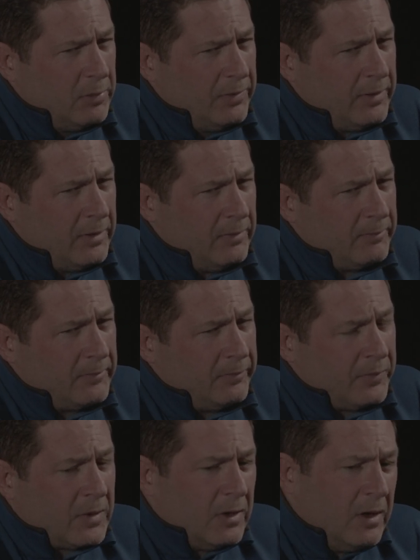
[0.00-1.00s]
But then,
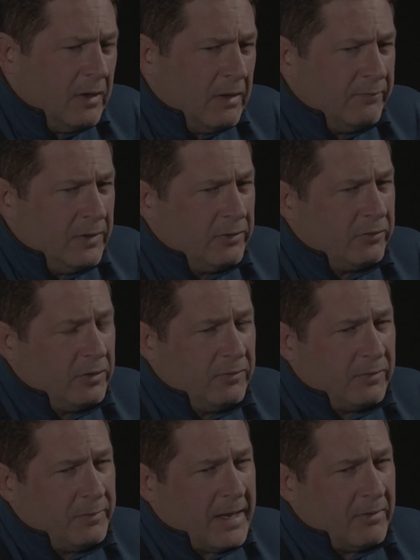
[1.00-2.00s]

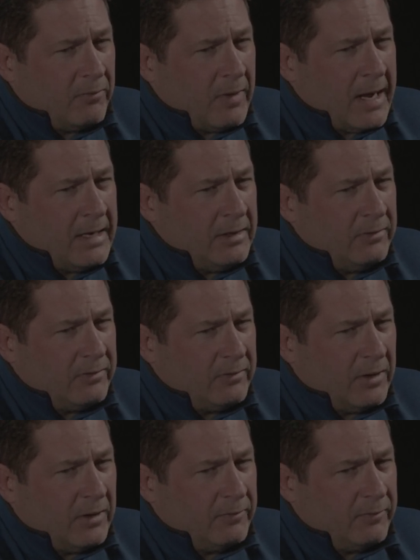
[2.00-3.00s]
eventually, from that writing
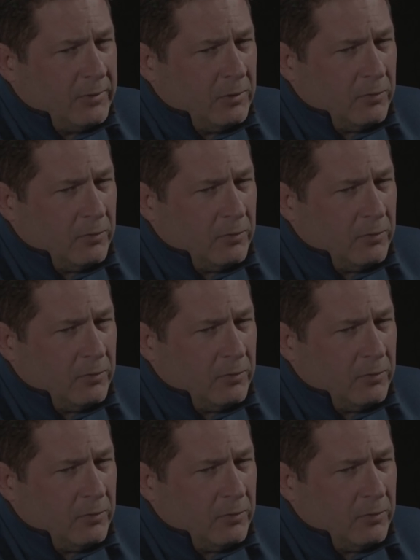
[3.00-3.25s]
stuff,